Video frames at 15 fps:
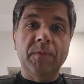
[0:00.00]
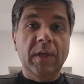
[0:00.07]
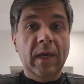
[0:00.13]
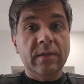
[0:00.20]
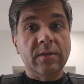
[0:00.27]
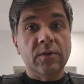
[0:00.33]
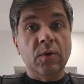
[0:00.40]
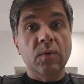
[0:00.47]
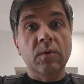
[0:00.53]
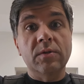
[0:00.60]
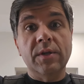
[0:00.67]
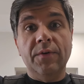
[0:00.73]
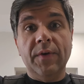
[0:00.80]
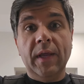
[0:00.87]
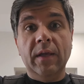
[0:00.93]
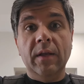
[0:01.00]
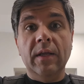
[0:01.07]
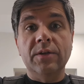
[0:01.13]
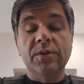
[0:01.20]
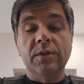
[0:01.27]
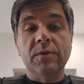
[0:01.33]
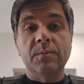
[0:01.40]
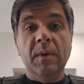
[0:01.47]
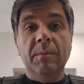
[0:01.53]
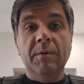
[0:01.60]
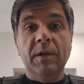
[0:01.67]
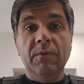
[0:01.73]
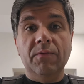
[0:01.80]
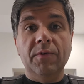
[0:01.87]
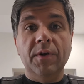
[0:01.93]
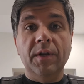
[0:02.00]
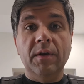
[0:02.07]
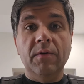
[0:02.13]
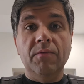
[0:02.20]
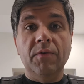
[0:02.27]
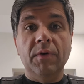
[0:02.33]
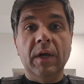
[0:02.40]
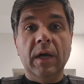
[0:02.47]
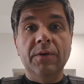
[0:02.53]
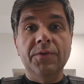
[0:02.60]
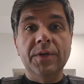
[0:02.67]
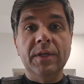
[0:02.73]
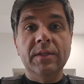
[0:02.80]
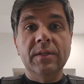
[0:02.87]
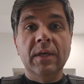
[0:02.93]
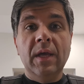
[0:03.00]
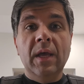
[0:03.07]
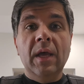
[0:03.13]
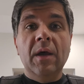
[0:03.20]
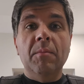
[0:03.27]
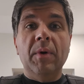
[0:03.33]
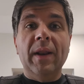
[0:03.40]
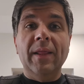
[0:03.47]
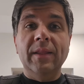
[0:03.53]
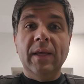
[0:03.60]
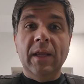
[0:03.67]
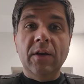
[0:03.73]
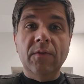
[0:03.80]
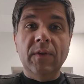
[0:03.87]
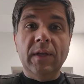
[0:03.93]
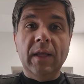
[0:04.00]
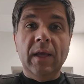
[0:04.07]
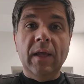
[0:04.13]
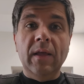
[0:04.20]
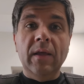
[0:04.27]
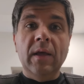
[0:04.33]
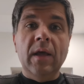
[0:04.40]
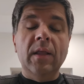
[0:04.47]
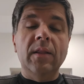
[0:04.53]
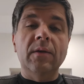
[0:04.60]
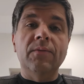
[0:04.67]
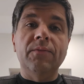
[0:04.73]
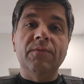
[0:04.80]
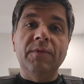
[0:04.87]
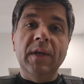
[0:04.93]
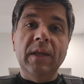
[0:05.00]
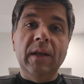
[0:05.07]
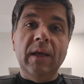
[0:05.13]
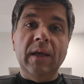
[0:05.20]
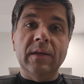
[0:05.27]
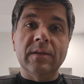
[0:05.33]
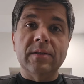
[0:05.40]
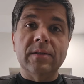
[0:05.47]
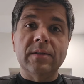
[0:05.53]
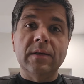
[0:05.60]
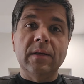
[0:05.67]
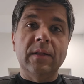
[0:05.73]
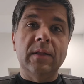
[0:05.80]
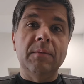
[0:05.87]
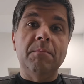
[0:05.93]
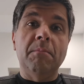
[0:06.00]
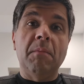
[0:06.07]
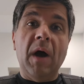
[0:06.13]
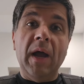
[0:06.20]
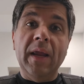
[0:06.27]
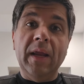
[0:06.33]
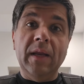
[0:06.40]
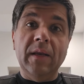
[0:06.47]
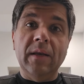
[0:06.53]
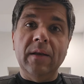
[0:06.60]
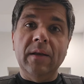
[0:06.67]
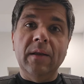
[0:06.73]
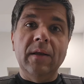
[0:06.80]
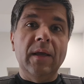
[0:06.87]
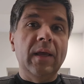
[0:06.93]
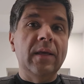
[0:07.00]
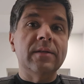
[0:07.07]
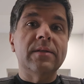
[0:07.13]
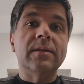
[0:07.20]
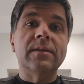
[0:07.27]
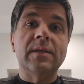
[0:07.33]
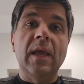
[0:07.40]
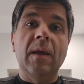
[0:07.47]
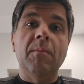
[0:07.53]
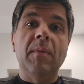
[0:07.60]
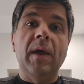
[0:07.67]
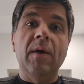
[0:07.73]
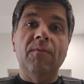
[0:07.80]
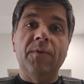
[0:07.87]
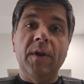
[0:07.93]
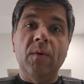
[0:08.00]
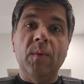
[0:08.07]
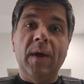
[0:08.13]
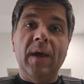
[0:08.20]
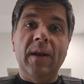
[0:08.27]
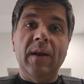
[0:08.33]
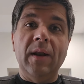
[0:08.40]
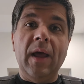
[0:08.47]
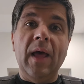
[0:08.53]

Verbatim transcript: Yes, rules and regulations may be different in different countries, but at the end of the day, the feelings, the mind, is the same everywhere.